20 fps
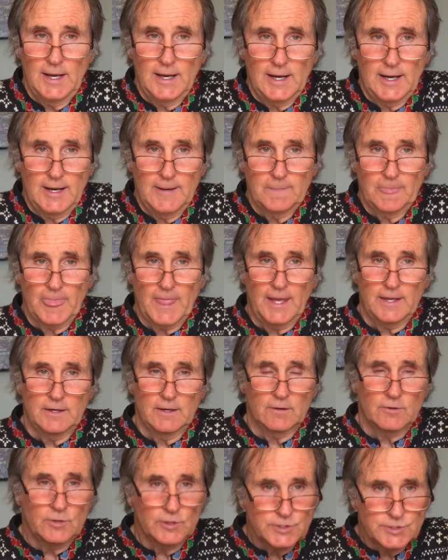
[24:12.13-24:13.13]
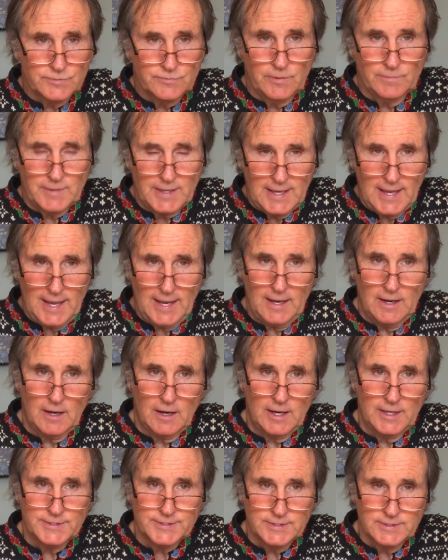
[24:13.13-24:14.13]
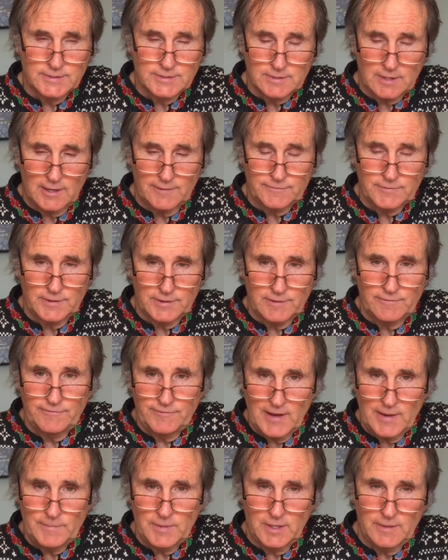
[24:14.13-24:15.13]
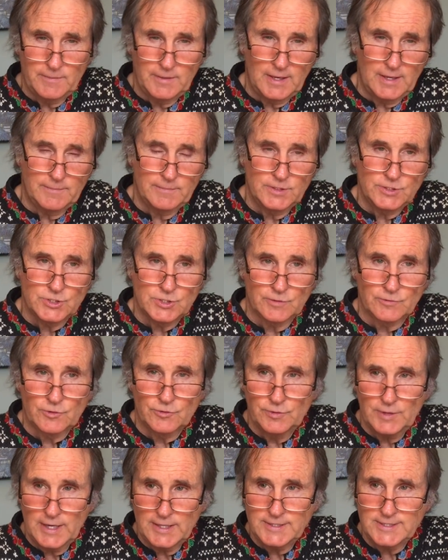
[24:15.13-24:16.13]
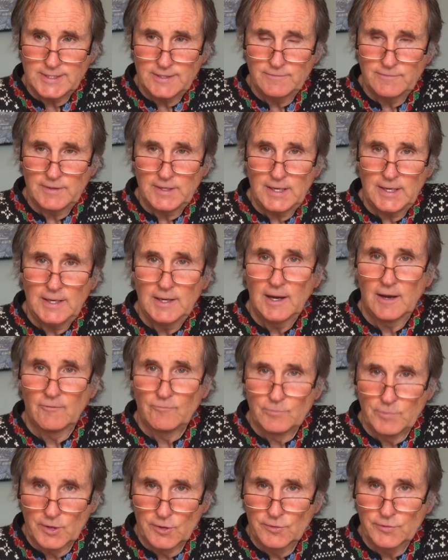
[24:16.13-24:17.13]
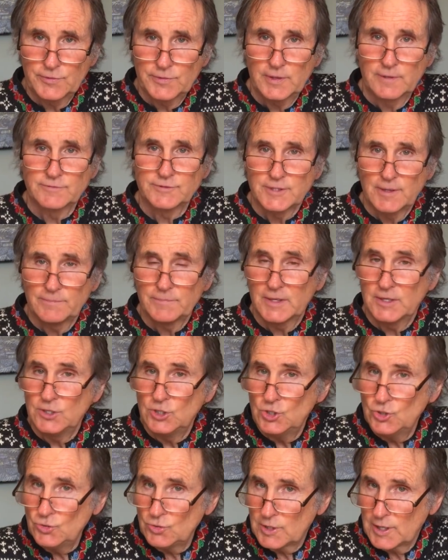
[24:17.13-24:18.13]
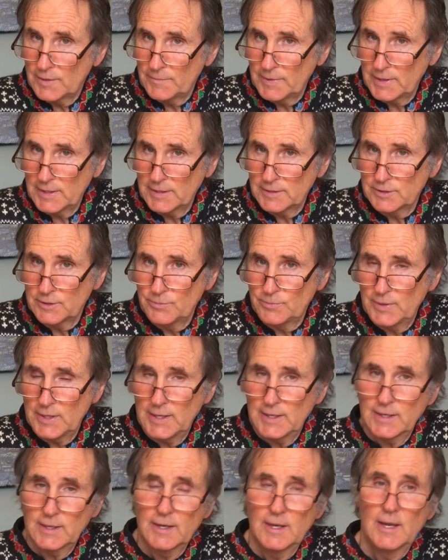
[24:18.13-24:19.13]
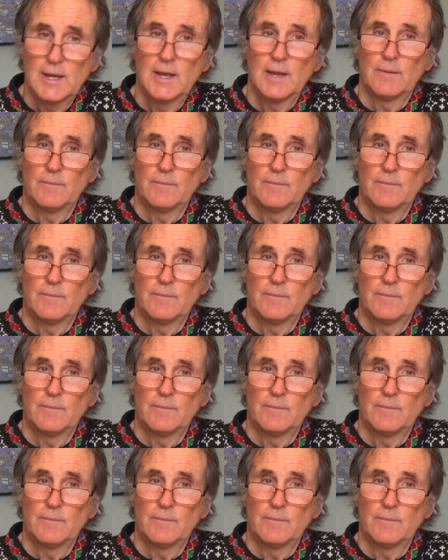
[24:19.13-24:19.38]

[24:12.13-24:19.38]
and of course, from chaos is often the feminine image of creativity, a birth of something new coming into being.